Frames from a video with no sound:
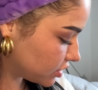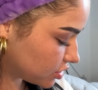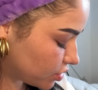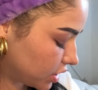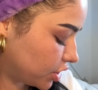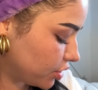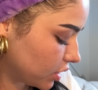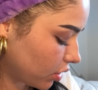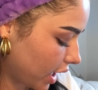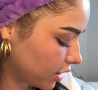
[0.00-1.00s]
doing a cute
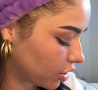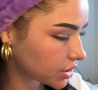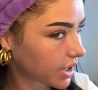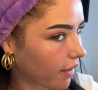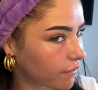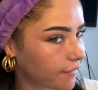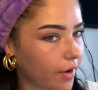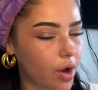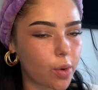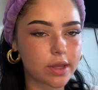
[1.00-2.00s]
little like look down
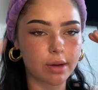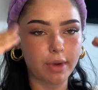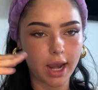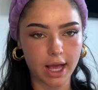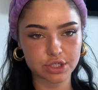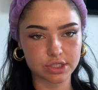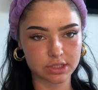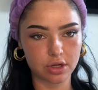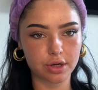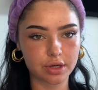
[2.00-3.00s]
photo and then my lashes
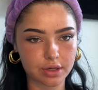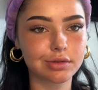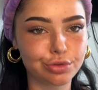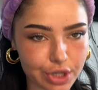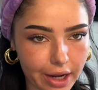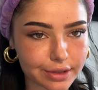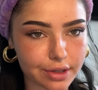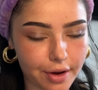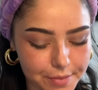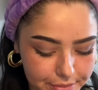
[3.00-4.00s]
look jacked
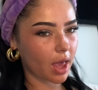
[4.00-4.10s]
up.